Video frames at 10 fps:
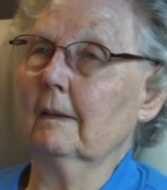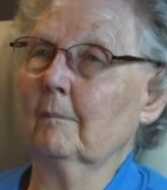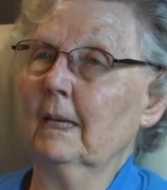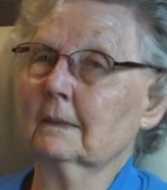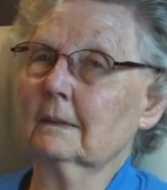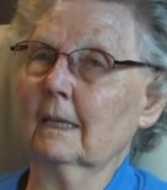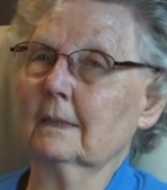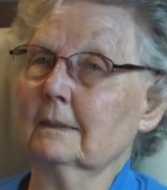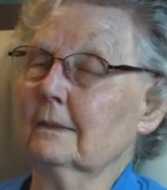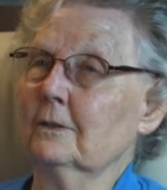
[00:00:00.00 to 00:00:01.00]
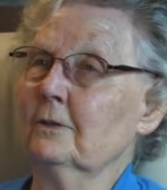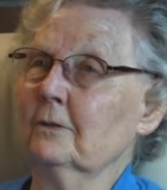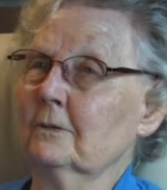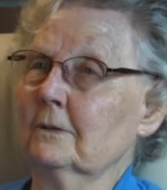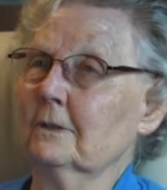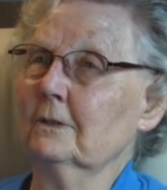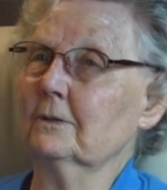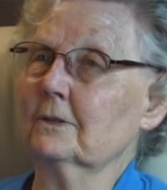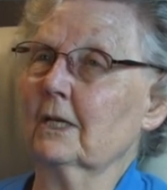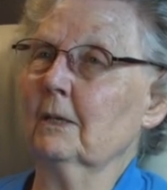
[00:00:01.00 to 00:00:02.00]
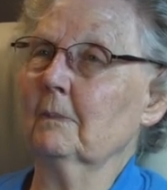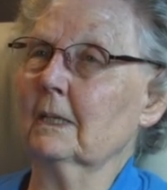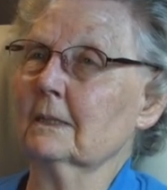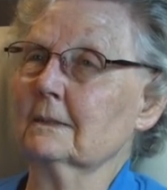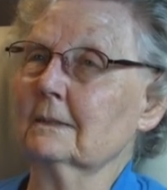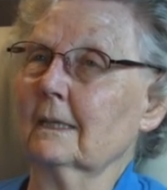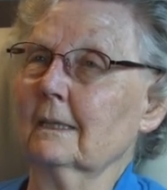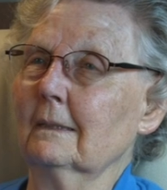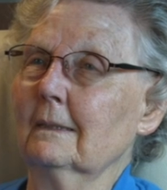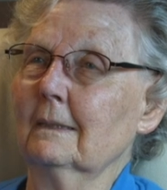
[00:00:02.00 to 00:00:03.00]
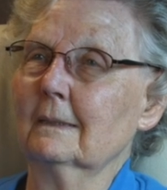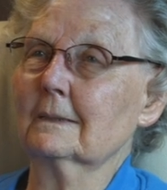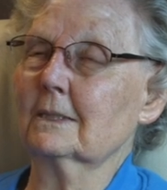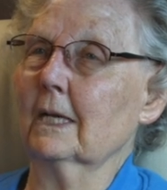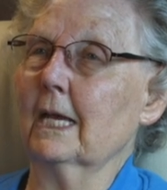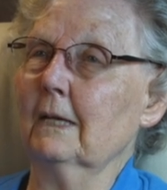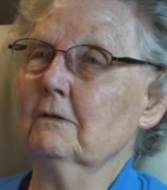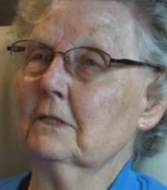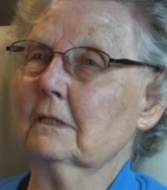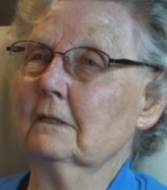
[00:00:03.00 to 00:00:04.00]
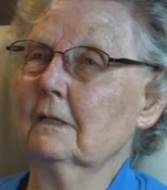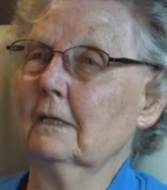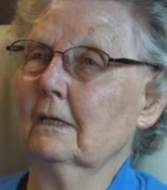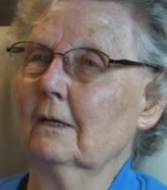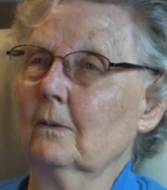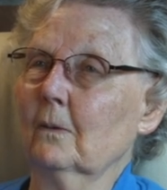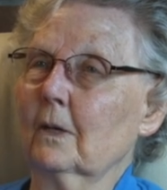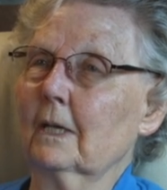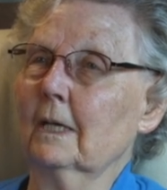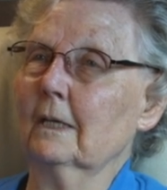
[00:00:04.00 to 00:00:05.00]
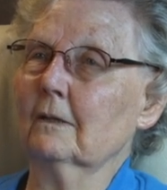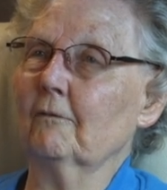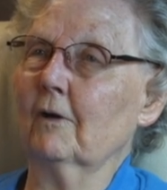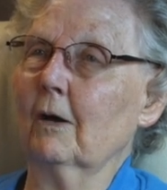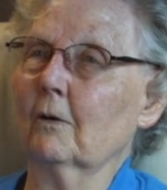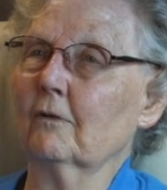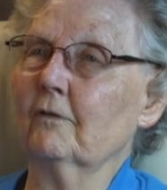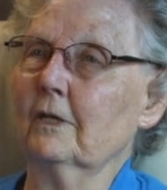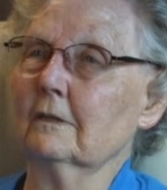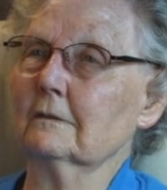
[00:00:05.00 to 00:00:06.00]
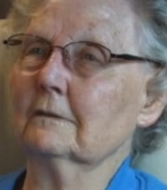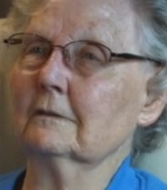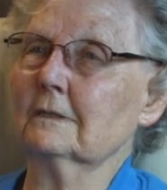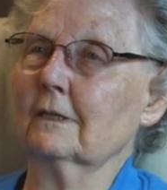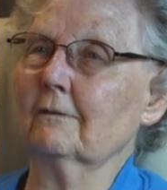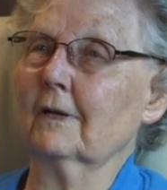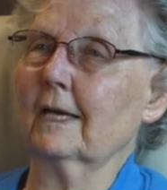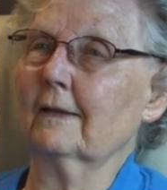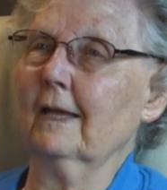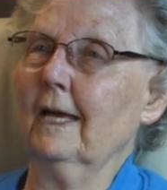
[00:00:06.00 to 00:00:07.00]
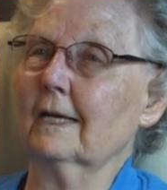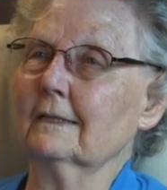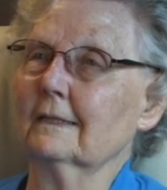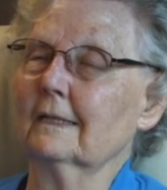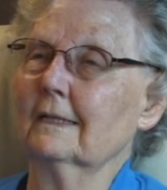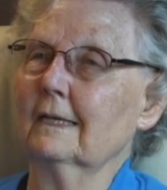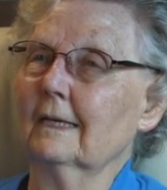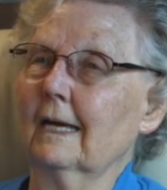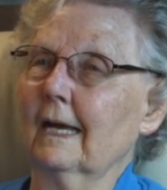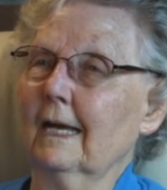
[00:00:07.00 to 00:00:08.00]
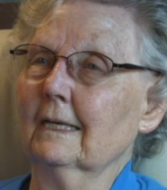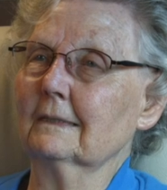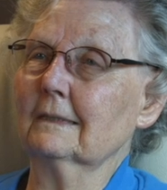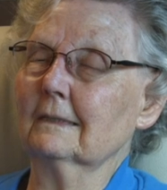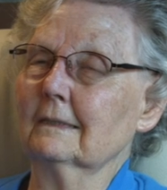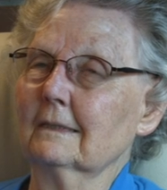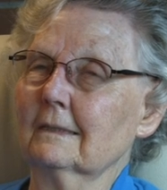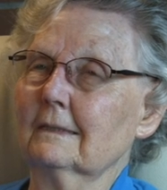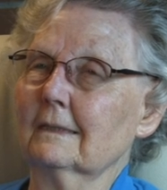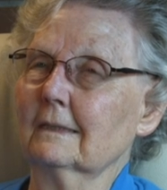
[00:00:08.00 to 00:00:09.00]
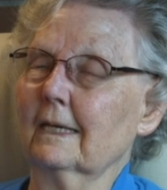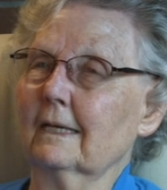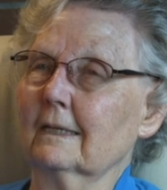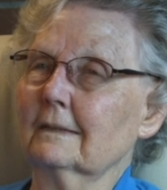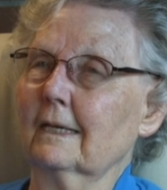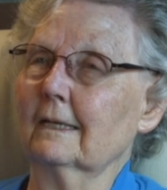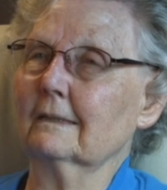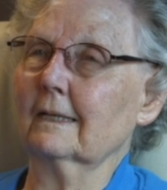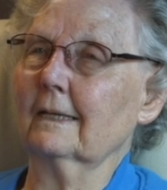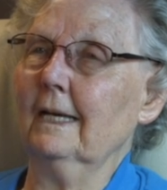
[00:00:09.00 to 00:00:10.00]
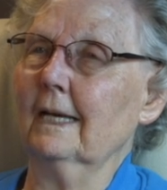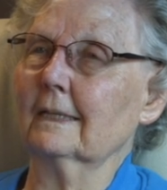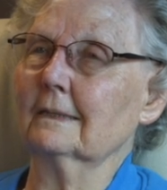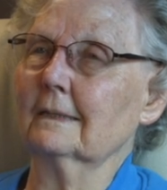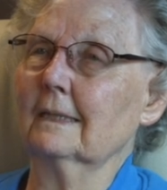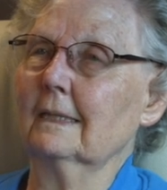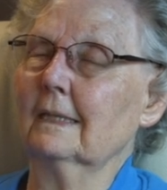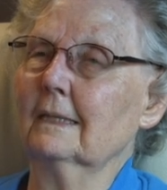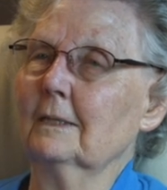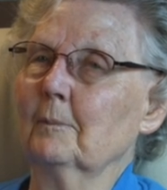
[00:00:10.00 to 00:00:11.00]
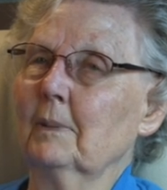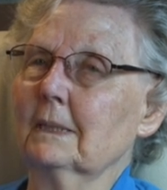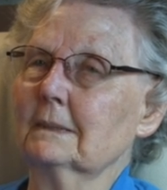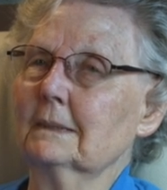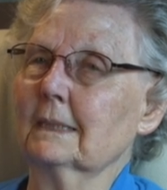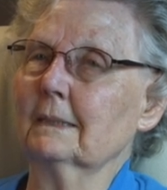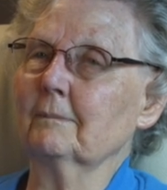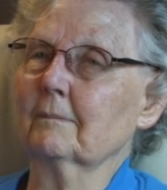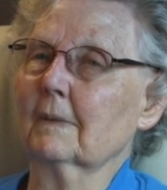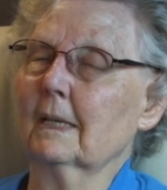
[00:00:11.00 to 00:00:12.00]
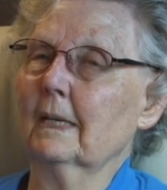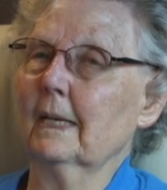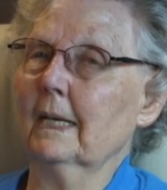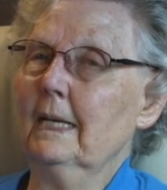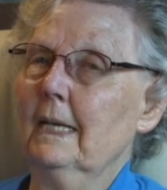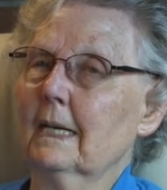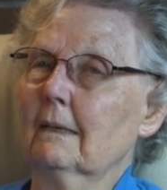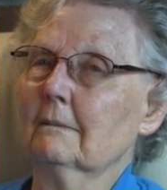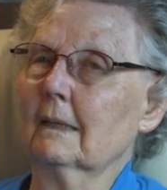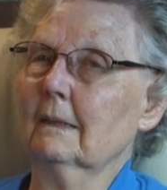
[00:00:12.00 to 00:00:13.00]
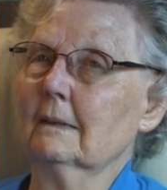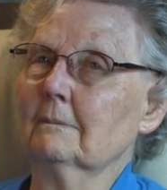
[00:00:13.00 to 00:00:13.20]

Mankind used, used them as uh, slaves, working in the flower fields and stuff like that and, uh, until I got tired of that. But uh, anyhow, uh,